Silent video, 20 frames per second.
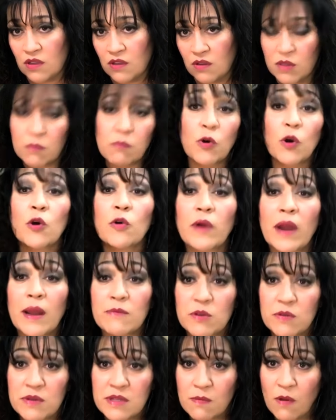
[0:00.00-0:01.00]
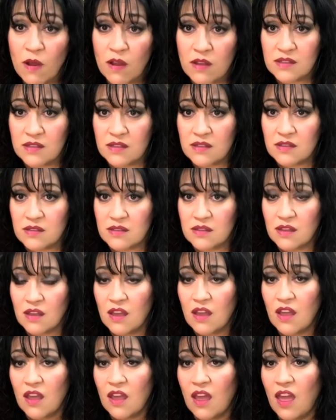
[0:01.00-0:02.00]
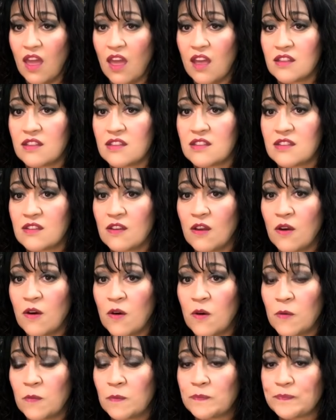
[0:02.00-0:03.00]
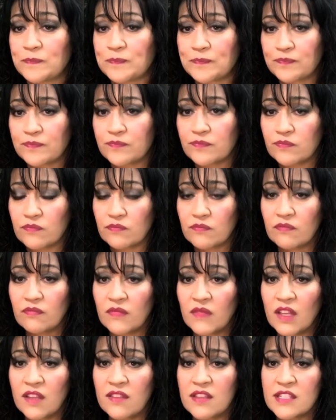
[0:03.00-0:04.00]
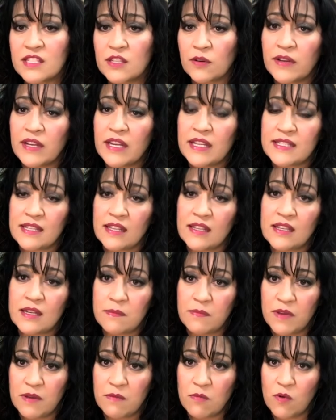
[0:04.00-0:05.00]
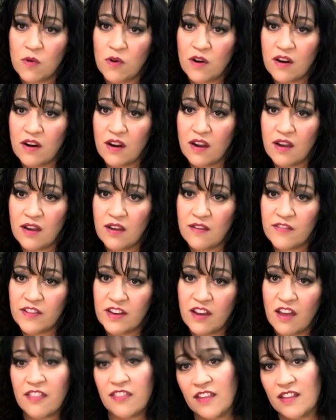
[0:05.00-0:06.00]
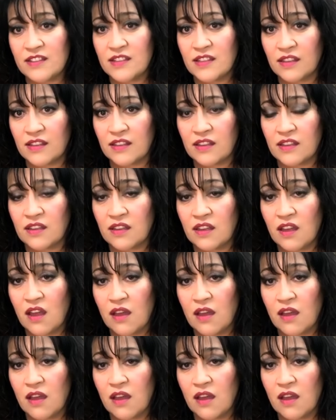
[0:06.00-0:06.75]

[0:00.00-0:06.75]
with programmed responses. And so this creates a little bit more of an authentic